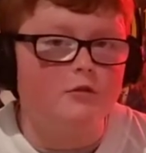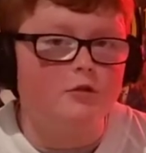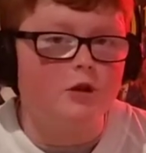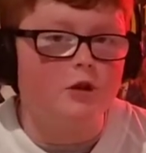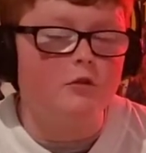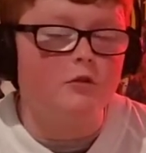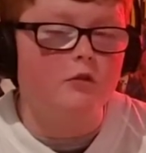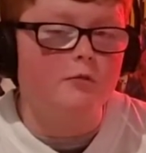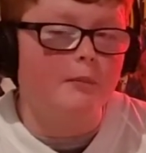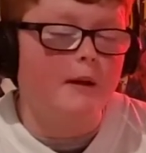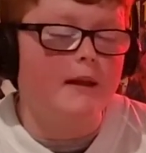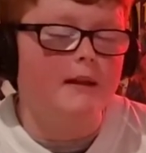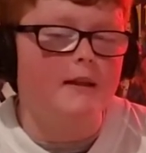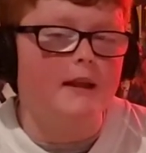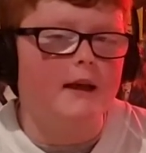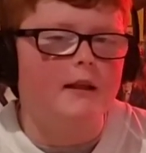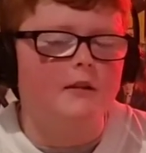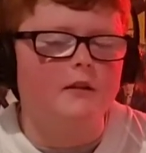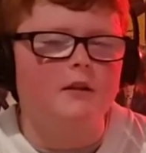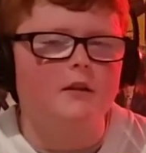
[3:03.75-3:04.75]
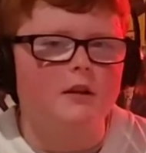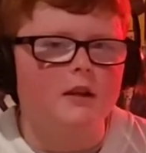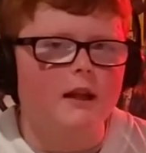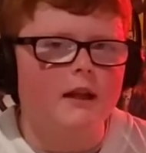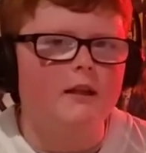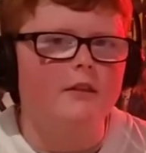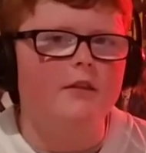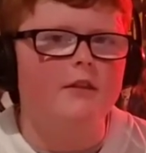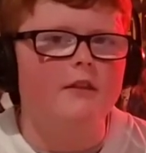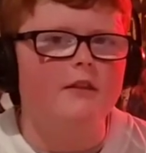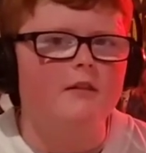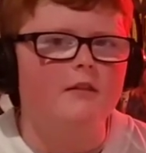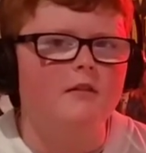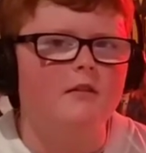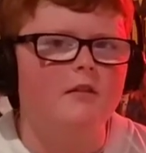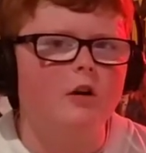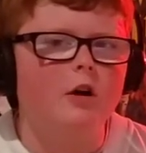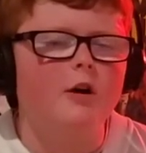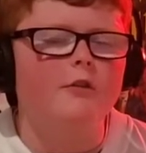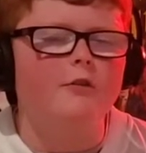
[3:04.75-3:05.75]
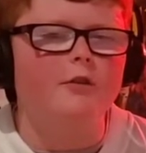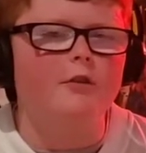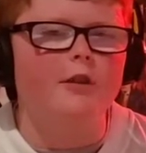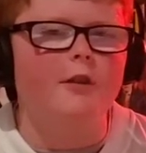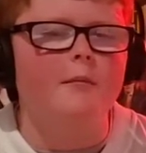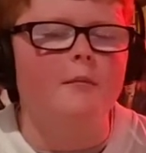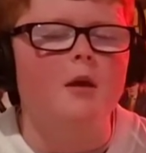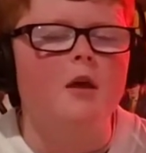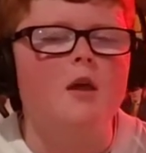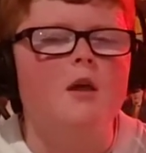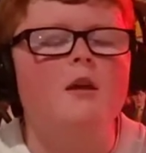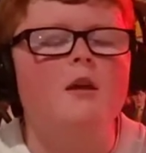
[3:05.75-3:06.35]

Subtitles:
Jones might not look like the starter for them.